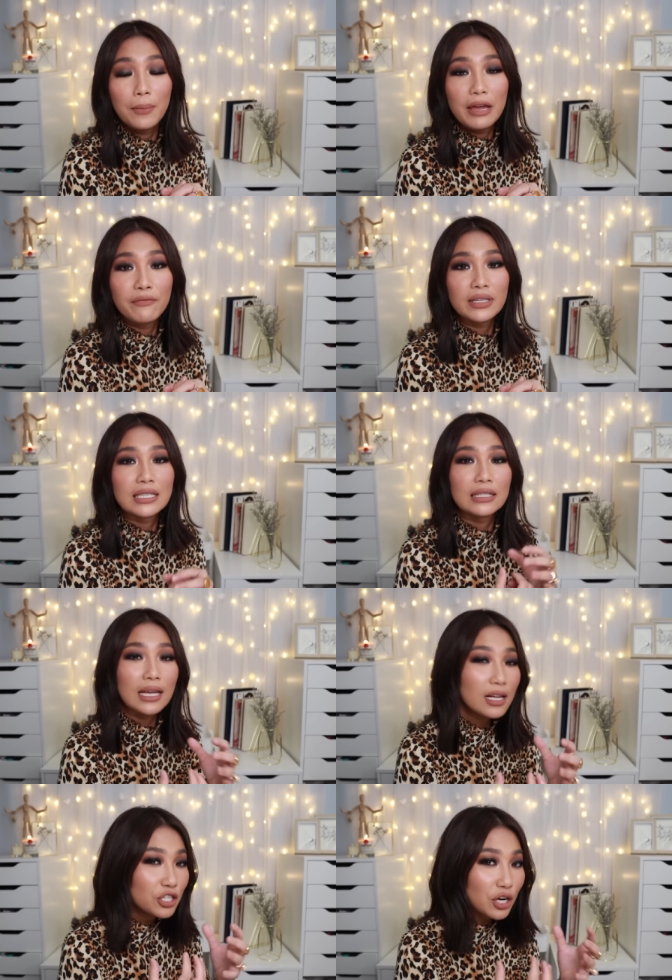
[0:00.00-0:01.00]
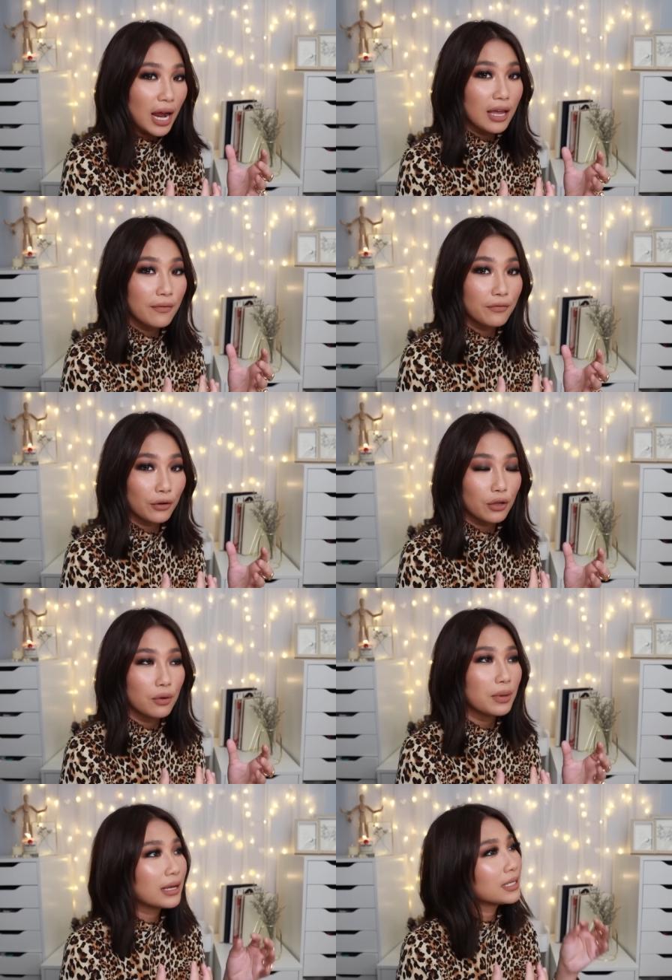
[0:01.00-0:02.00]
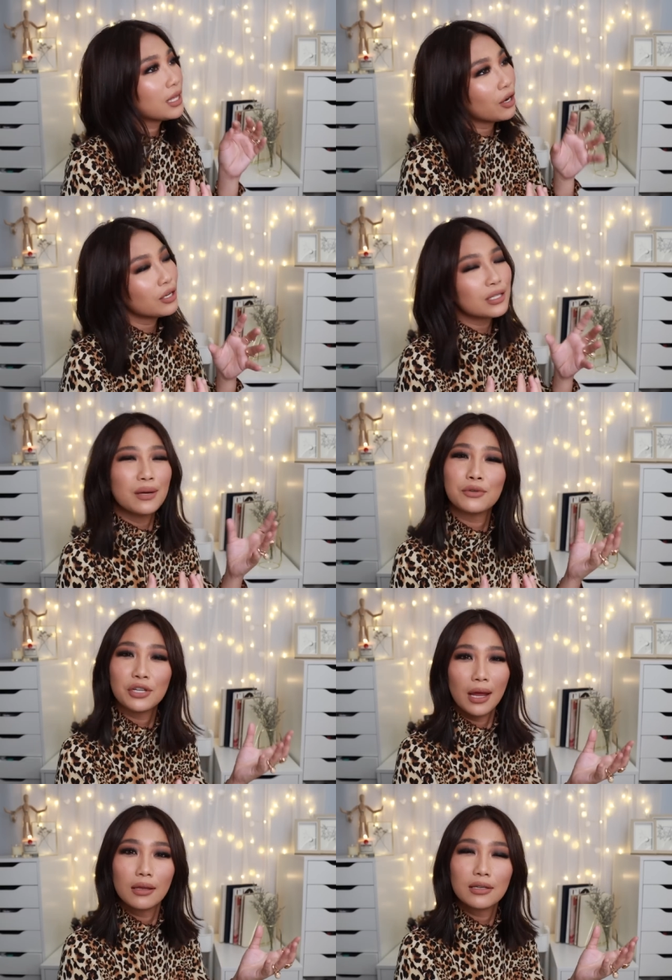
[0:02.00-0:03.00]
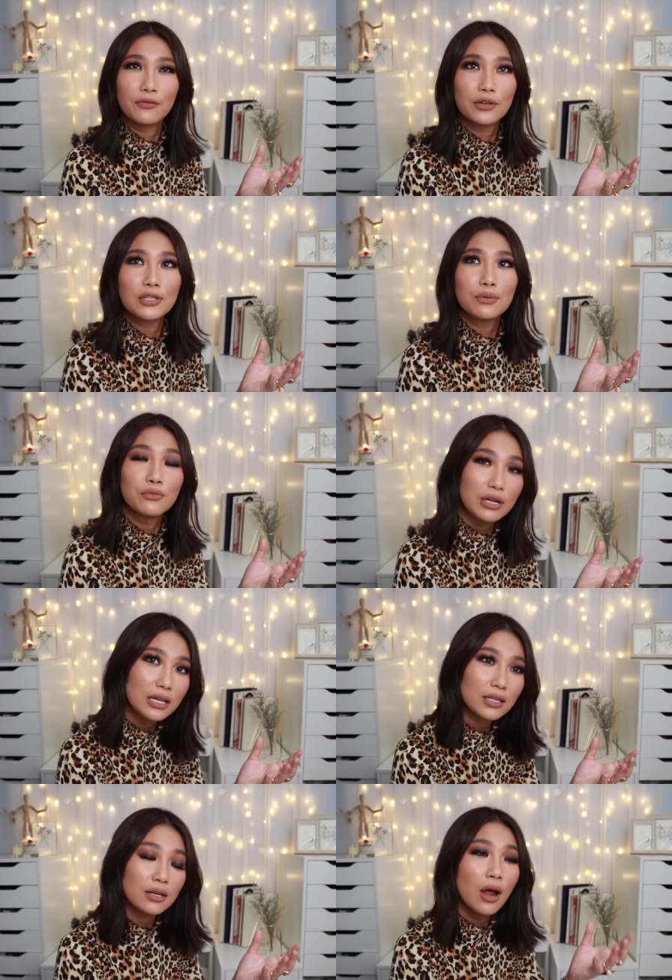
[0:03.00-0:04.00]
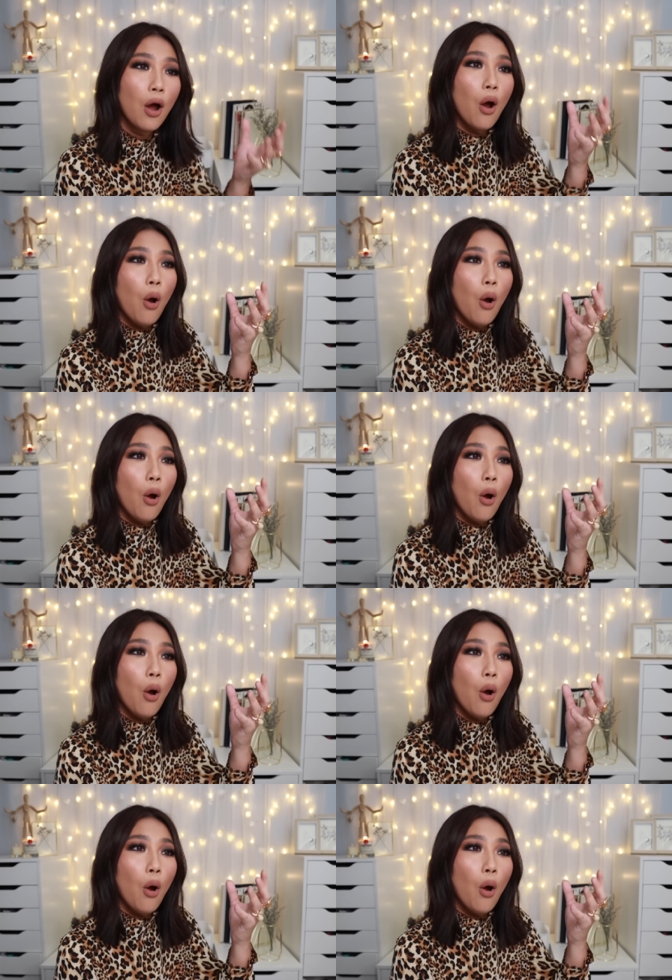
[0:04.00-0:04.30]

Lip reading: If it's still drying for you, because there are some shades that for some reason,